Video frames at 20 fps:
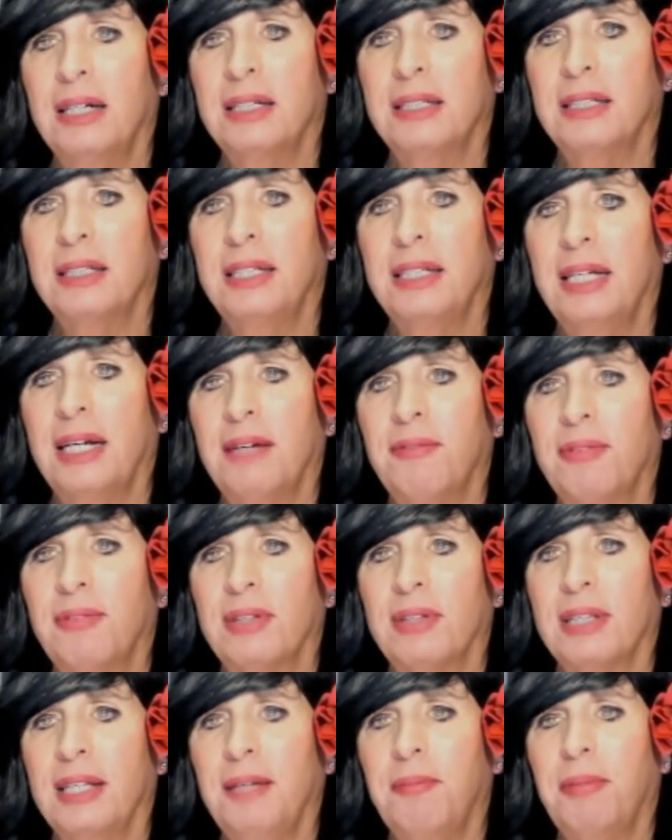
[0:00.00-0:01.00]
Yeah,
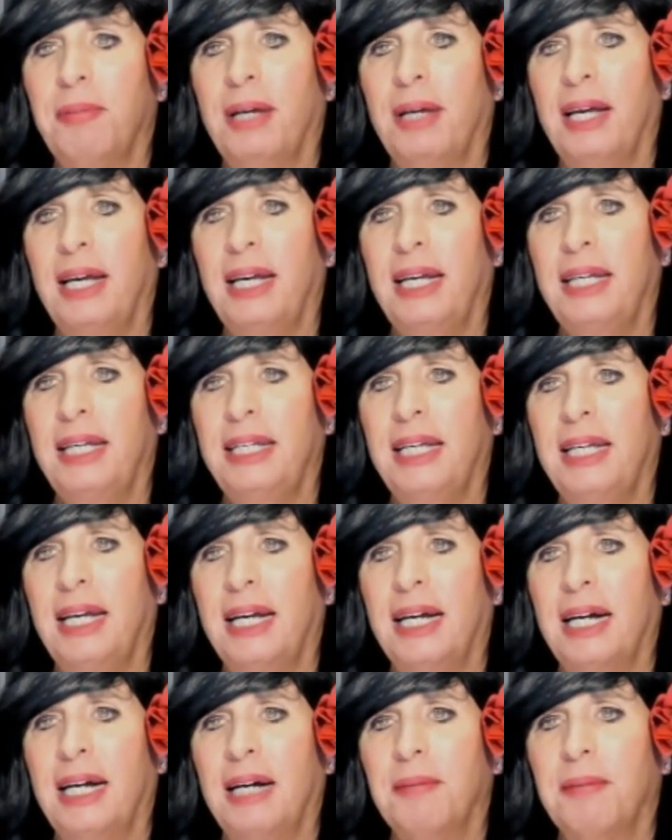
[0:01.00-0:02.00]
Felipe,
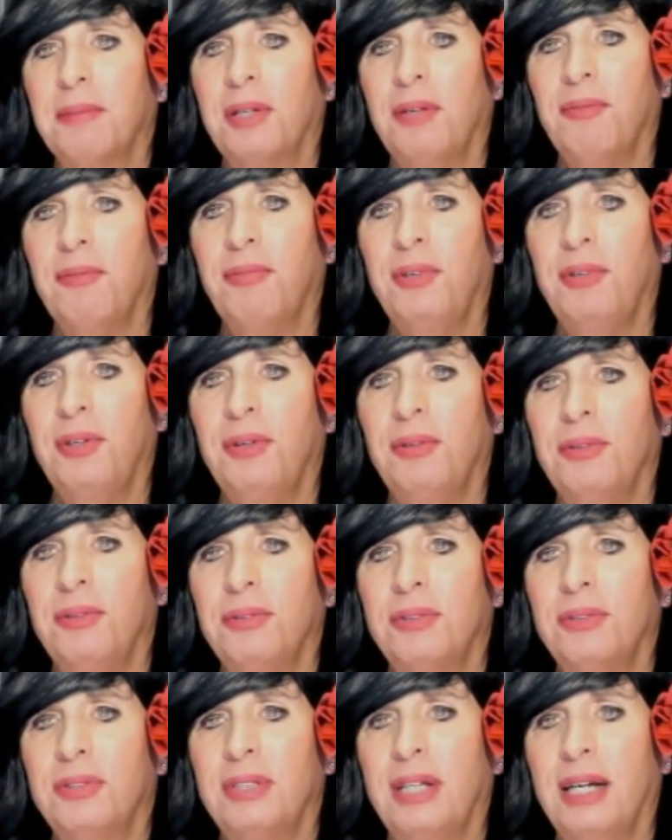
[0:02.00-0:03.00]
yeah, I'm
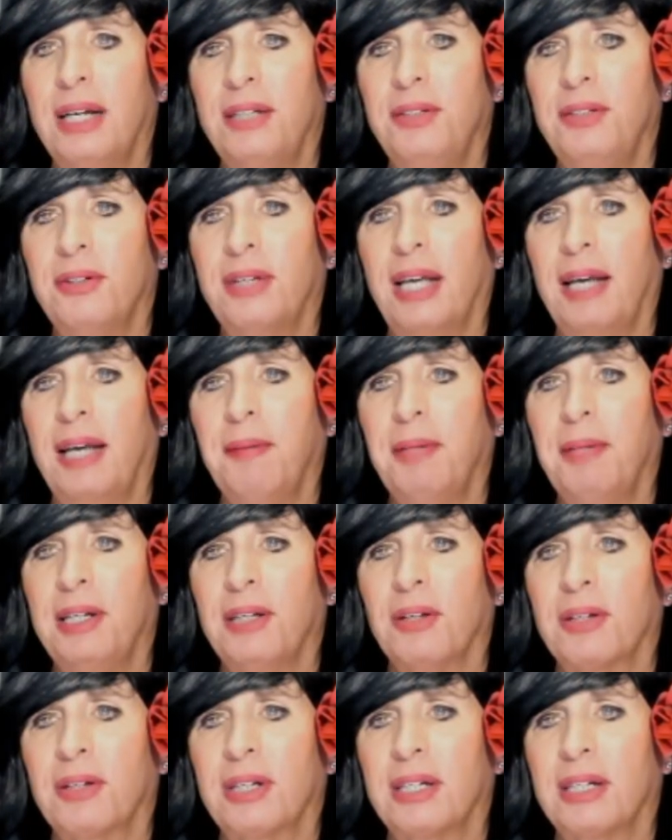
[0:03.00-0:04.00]
confused. Yeah, you came in
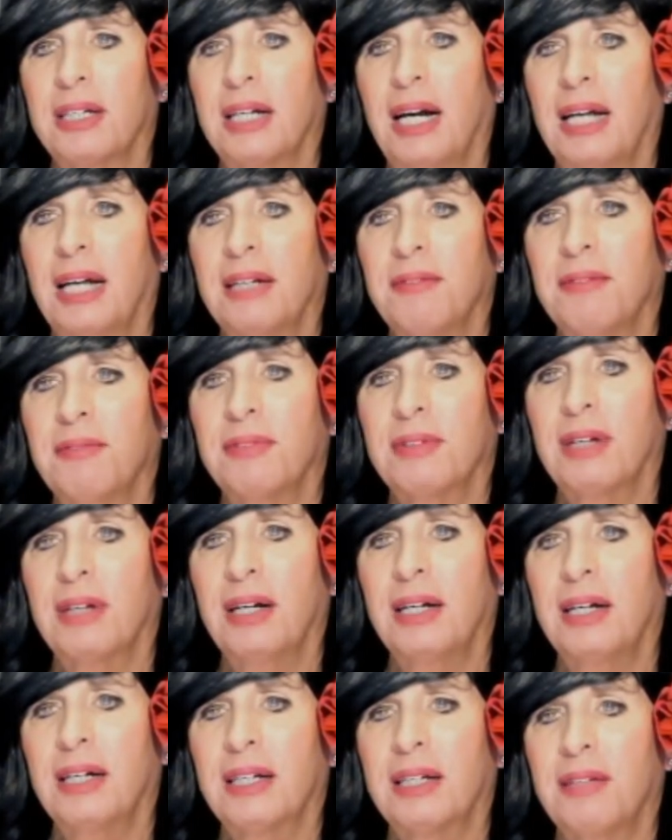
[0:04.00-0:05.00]
looking kind of
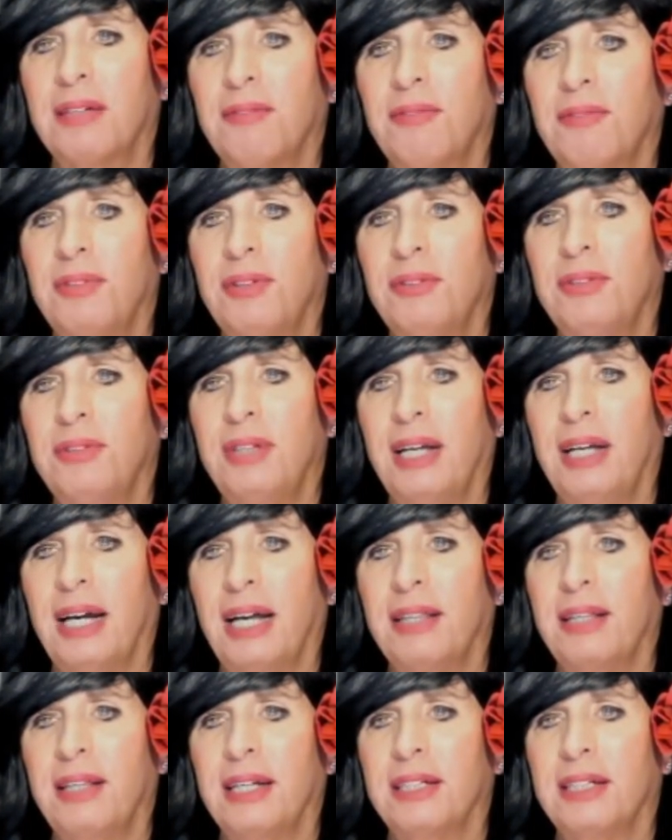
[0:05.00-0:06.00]
confused. Yeah,
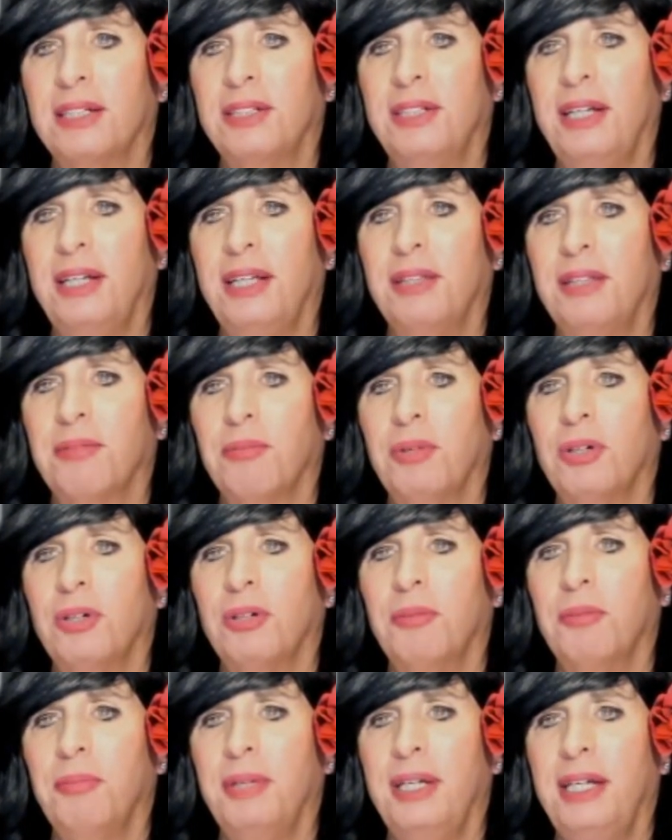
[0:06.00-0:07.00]
I think the teeth
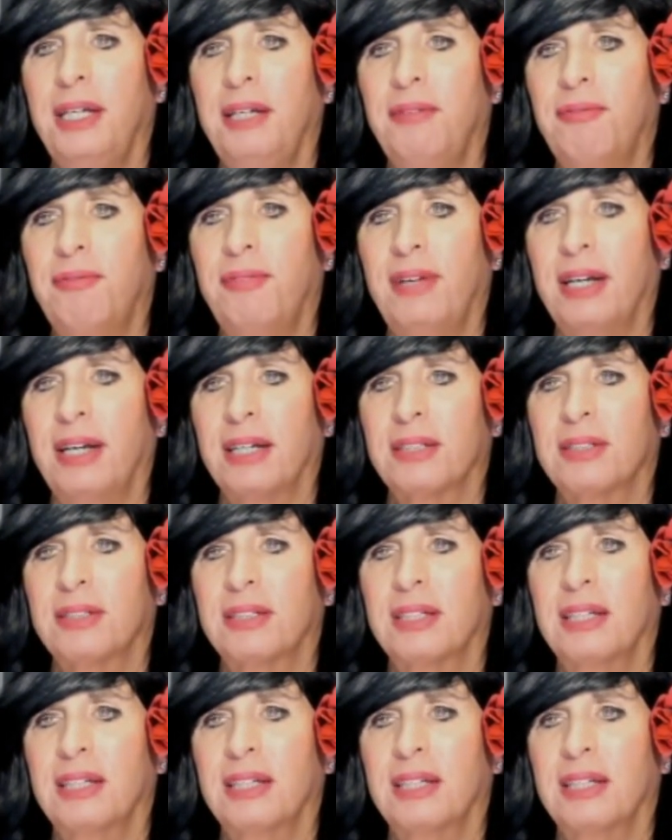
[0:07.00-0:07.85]
will be fixed.